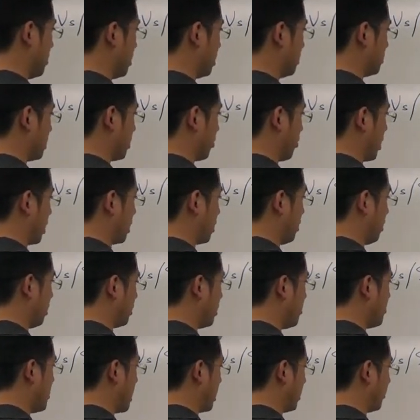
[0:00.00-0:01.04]
directly on the
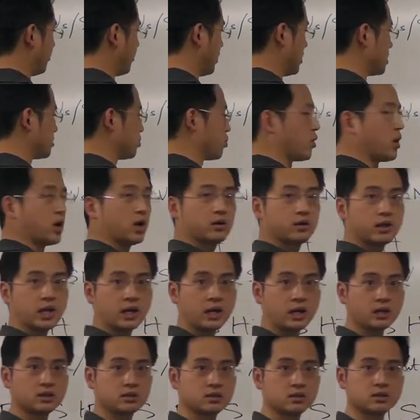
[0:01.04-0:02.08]
metaphase spread that
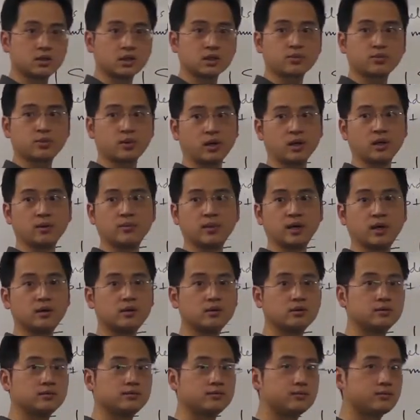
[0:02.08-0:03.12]
I just explained about.
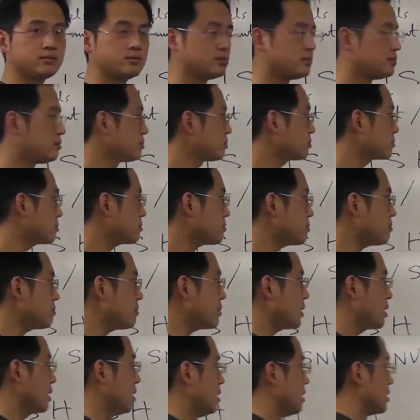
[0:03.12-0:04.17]

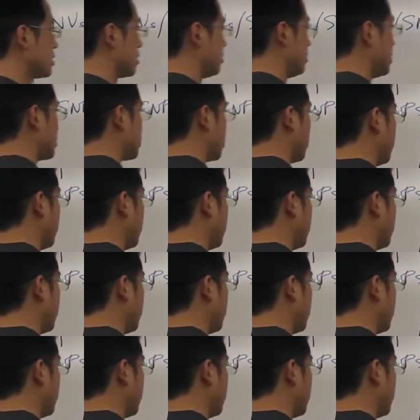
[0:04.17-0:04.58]
So this will